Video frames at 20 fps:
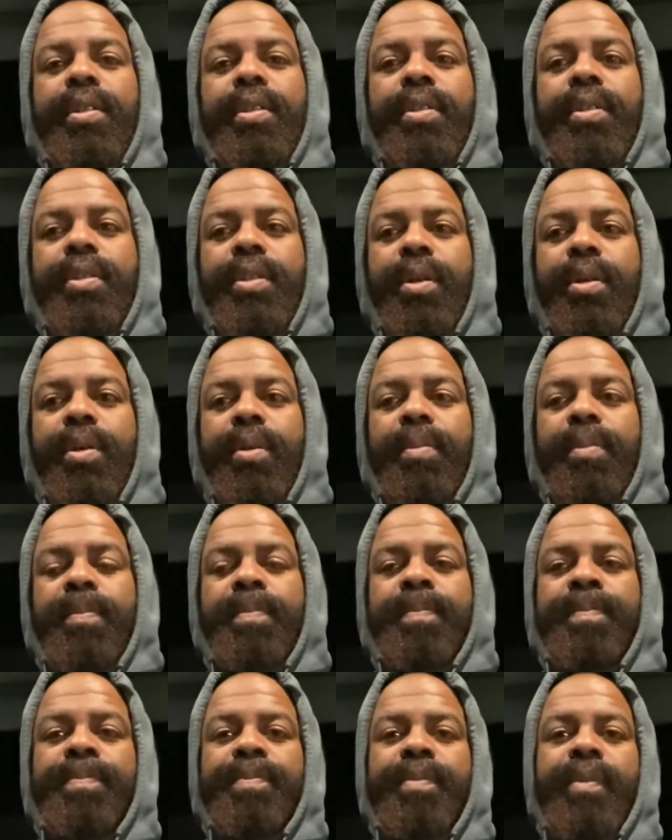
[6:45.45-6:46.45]
So
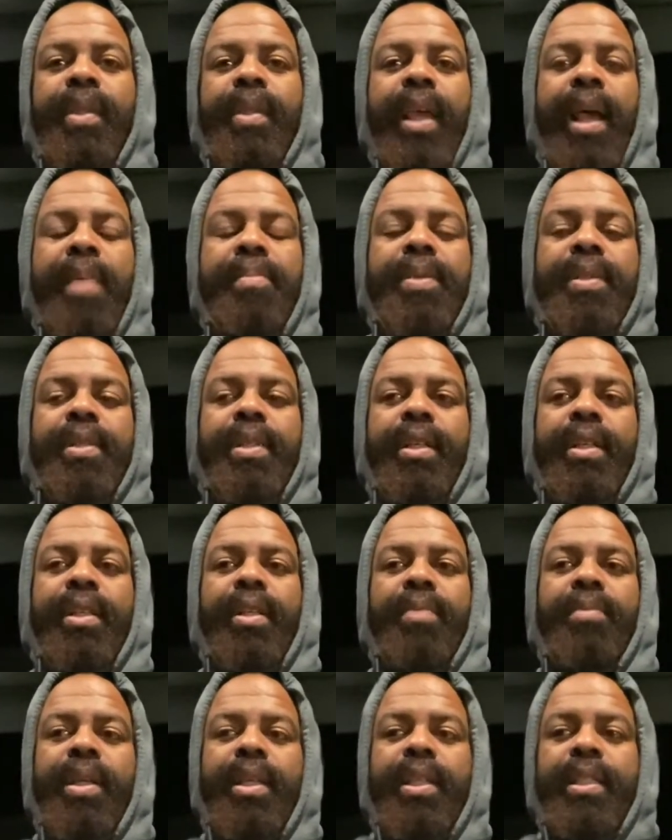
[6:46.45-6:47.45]
that
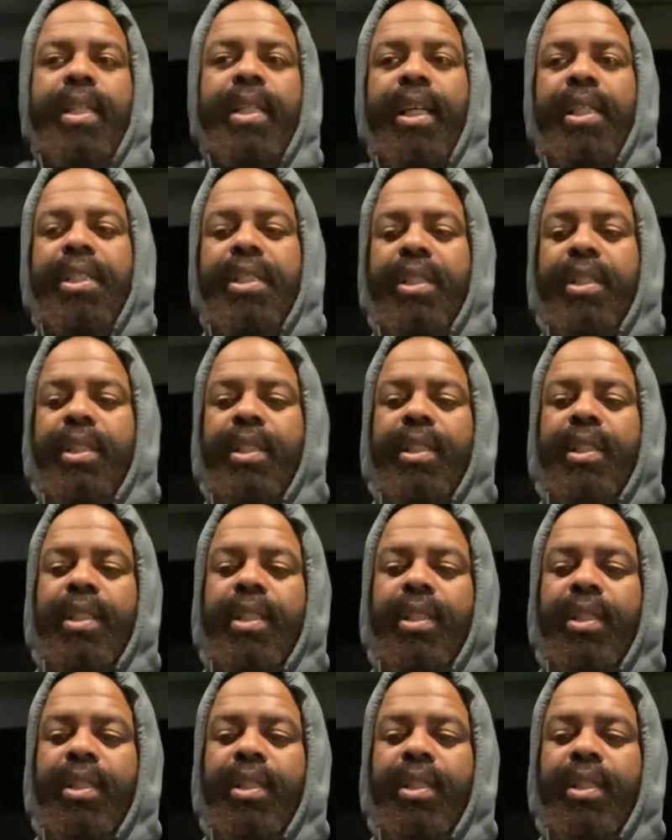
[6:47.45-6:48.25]
particular meditation,